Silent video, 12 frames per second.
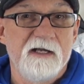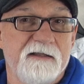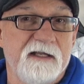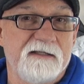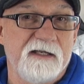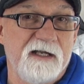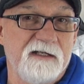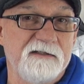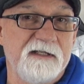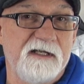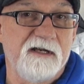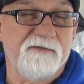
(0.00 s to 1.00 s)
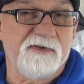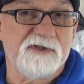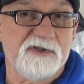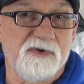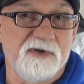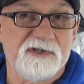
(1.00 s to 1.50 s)
that the LD
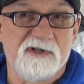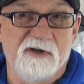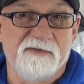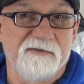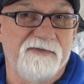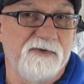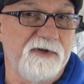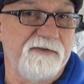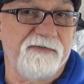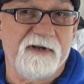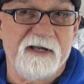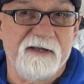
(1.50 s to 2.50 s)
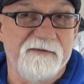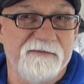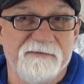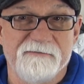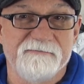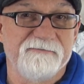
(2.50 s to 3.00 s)
Comfort shorts go for
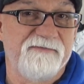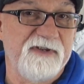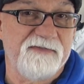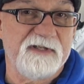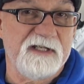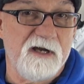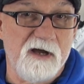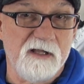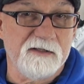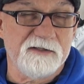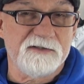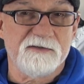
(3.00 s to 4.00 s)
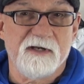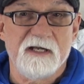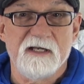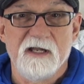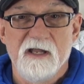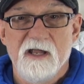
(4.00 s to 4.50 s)
$45 and $50, right?